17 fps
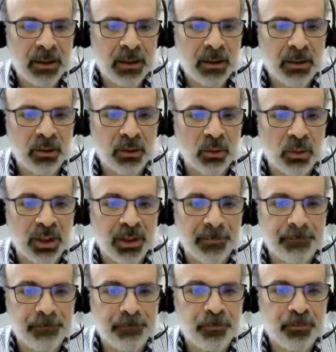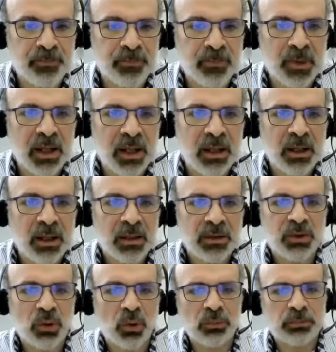Okay,
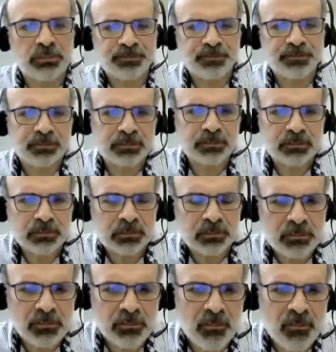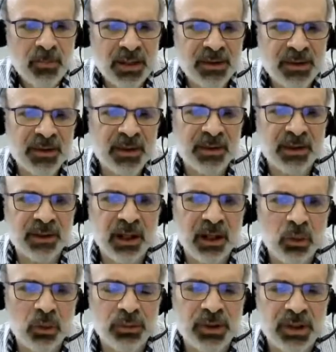so this is
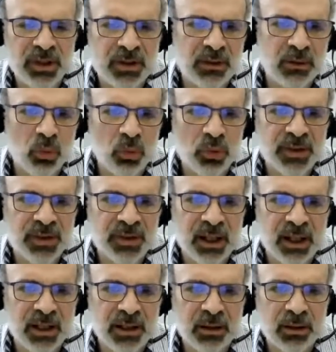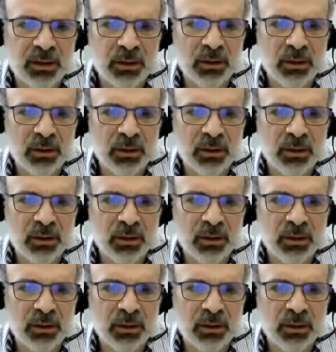how it looks like